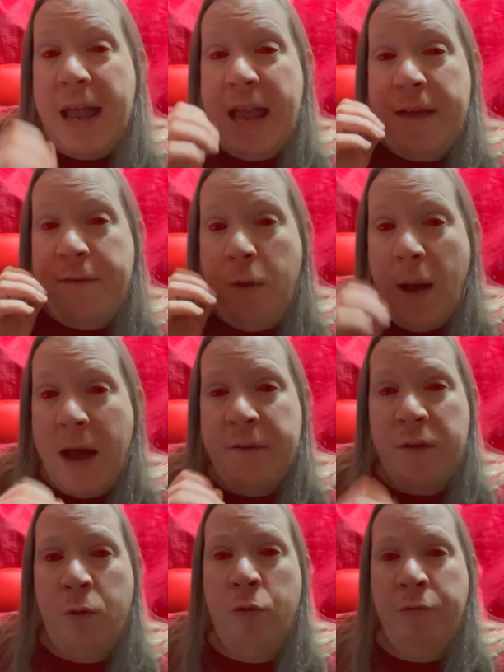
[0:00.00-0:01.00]
If you
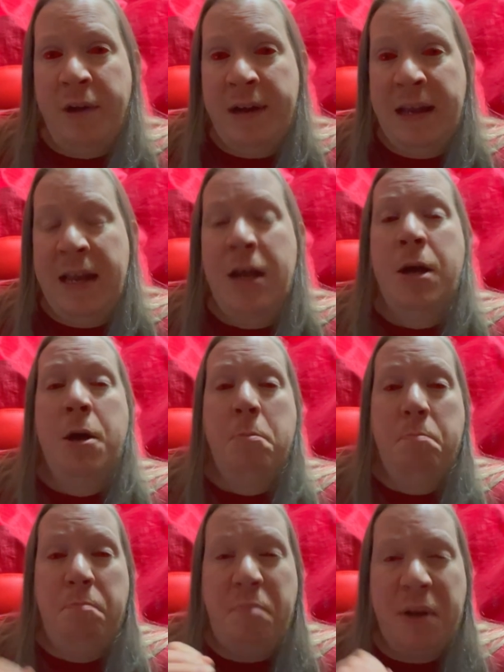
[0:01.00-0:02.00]
haven't already,
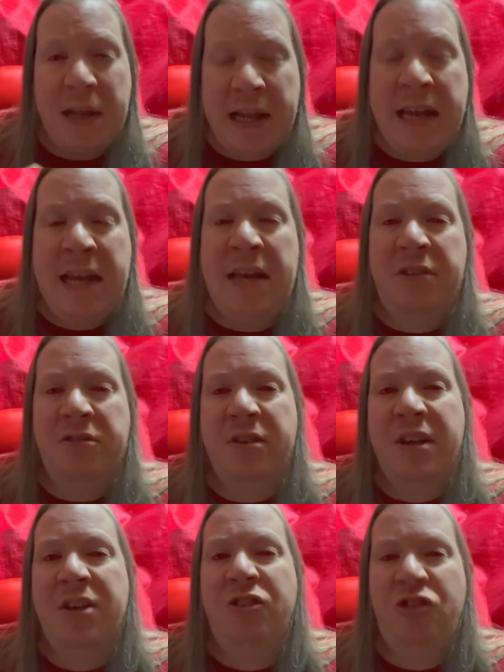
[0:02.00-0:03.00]
please
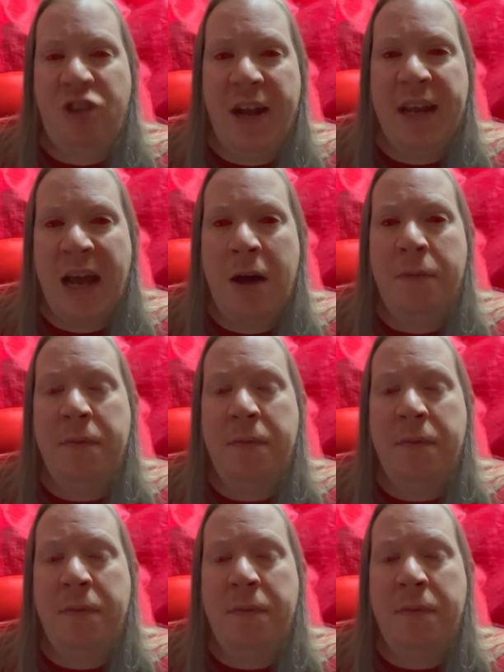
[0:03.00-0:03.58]
check out